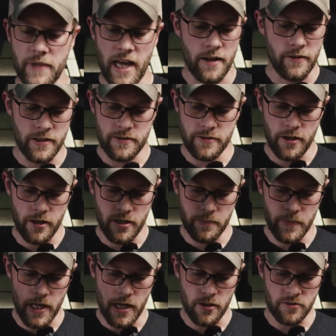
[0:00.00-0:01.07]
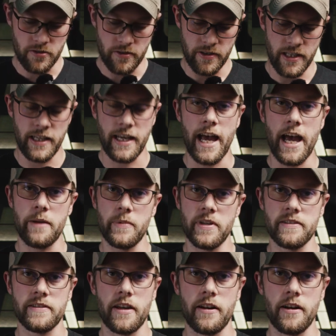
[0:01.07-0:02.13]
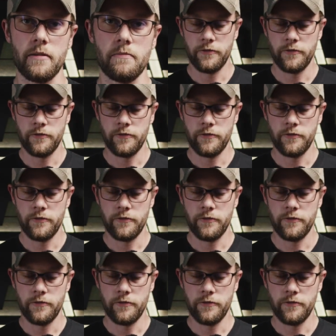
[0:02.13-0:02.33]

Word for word: Now let's talk about the admin setup.